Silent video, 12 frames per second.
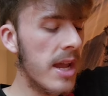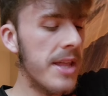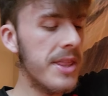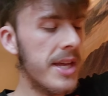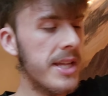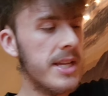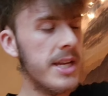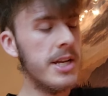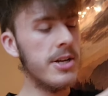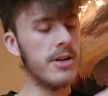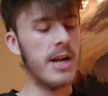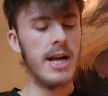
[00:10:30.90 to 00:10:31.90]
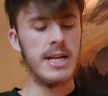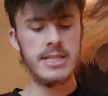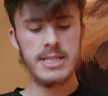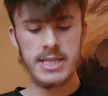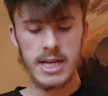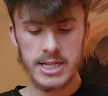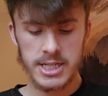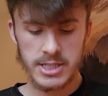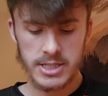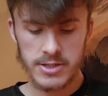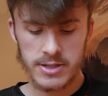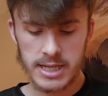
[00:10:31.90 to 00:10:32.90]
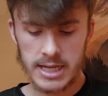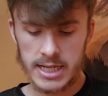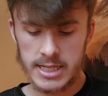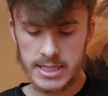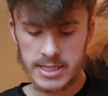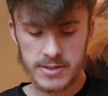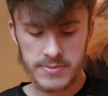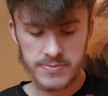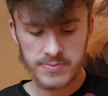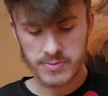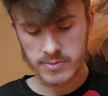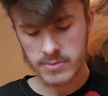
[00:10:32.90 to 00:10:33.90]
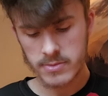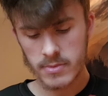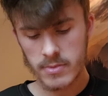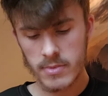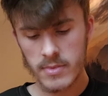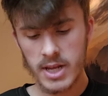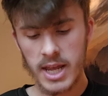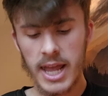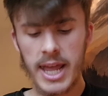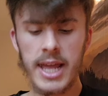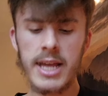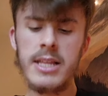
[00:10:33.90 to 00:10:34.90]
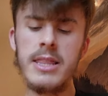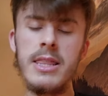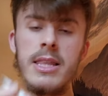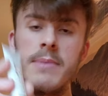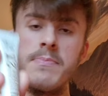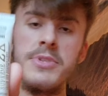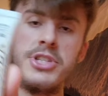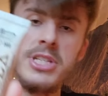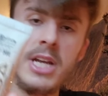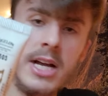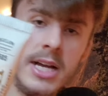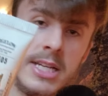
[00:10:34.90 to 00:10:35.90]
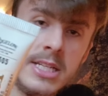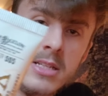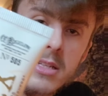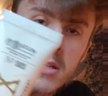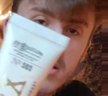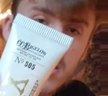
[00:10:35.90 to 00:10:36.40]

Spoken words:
And then here I decided to get a lip shine.